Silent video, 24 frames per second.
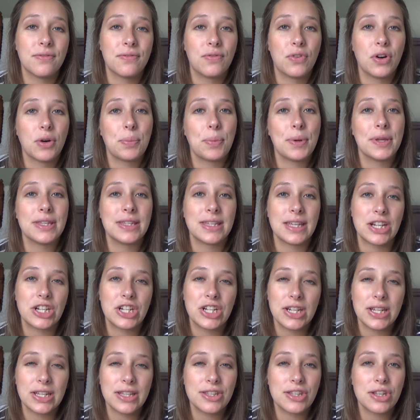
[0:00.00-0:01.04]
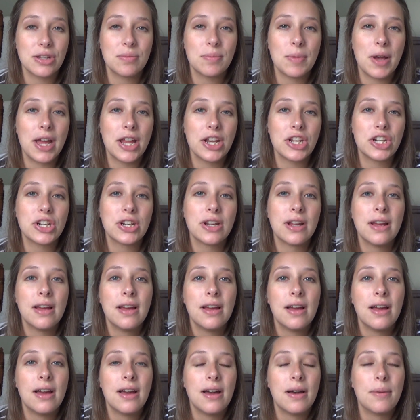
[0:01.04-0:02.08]
for position so much
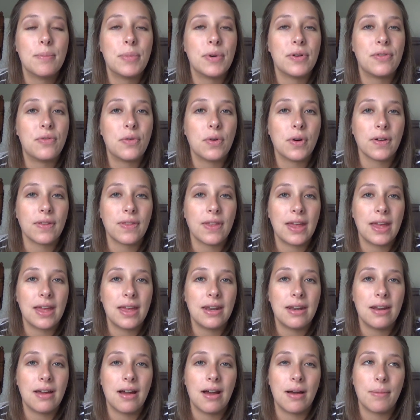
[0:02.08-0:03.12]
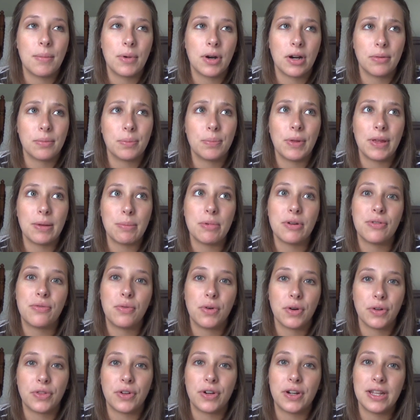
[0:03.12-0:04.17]
before then, or like
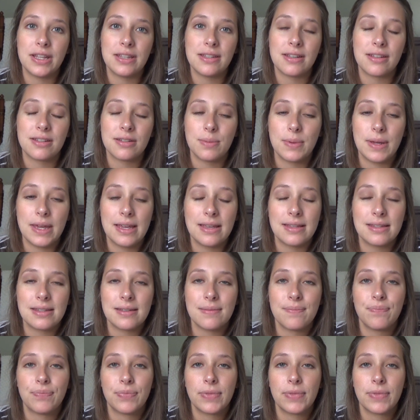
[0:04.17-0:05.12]
before 36 weeks.